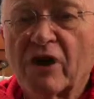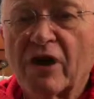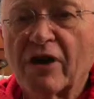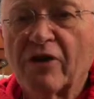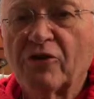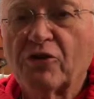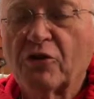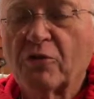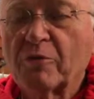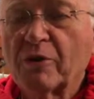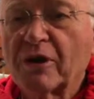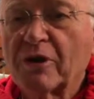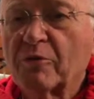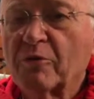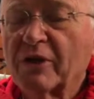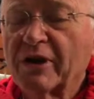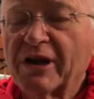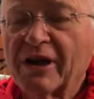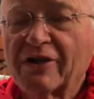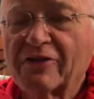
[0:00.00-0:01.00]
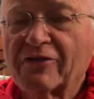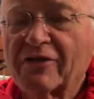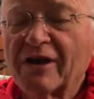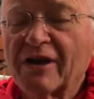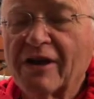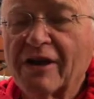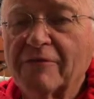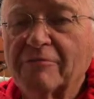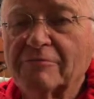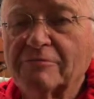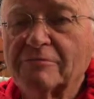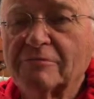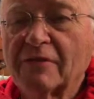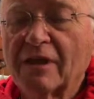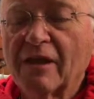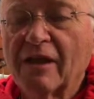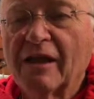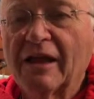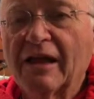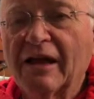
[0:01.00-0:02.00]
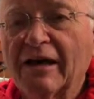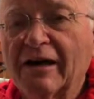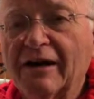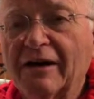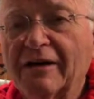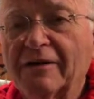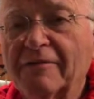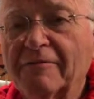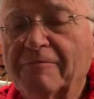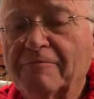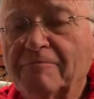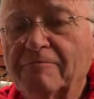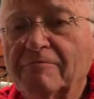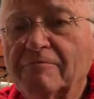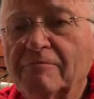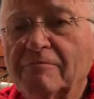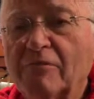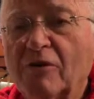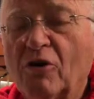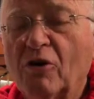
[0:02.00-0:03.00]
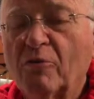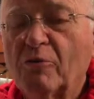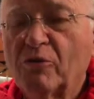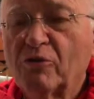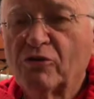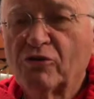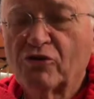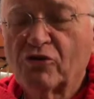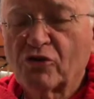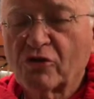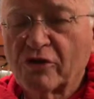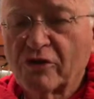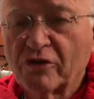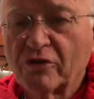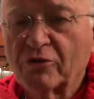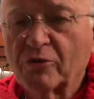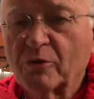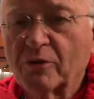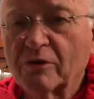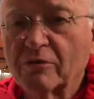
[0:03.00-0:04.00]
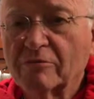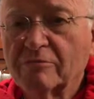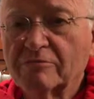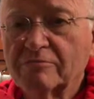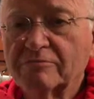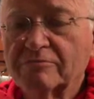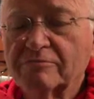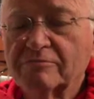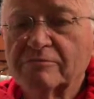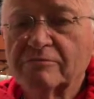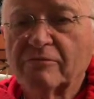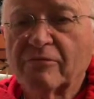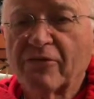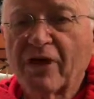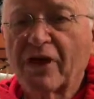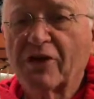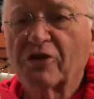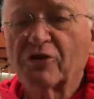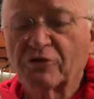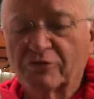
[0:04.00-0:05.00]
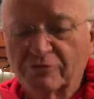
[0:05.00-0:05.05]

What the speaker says: to do a better one next time. Hope you enjoy this one. Thank